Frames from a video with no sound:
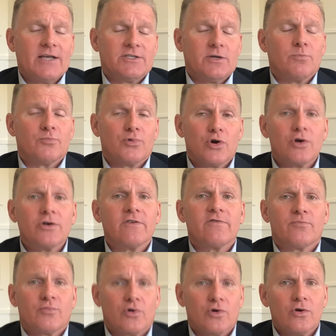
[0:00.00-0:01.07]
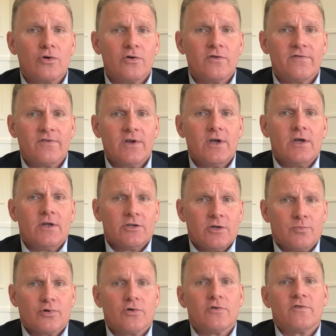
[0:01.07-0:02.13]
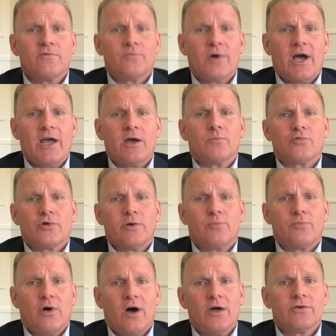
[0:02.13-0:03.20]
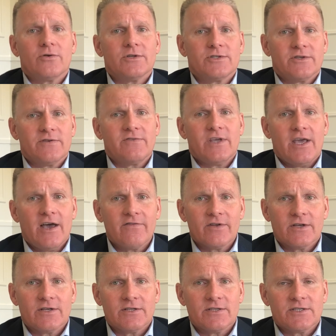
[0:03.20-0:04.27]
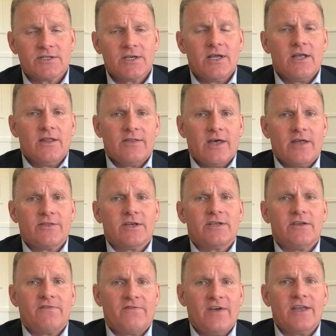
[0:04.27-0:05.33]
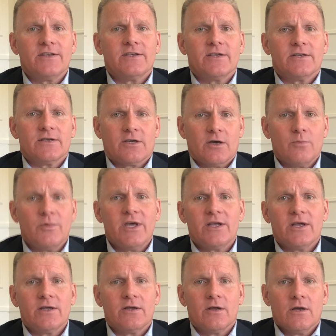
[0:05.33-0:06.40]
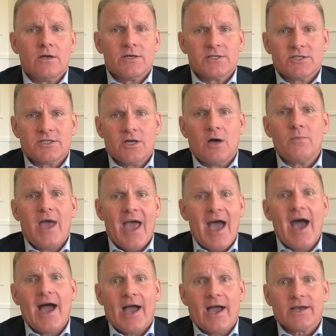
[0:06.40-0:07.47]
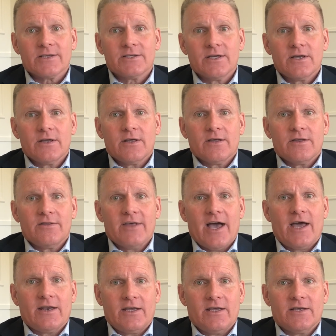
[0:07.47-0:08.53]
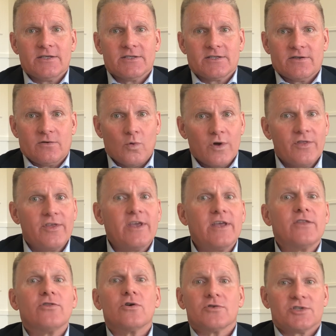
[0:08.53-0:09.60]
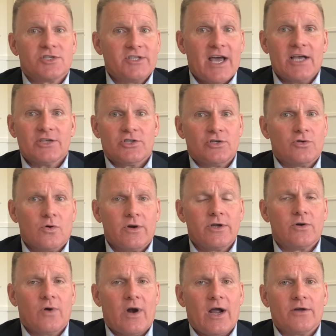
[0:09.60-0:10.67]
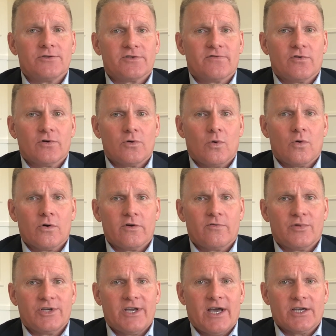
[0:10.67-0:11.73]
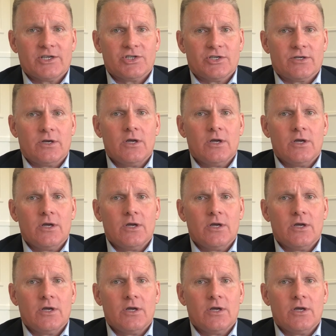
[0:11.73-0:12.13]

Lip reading: a burden of proof to prove by a preponderance of the evidence that the defendant committed some act that is within those statutory grounds for an order of protection.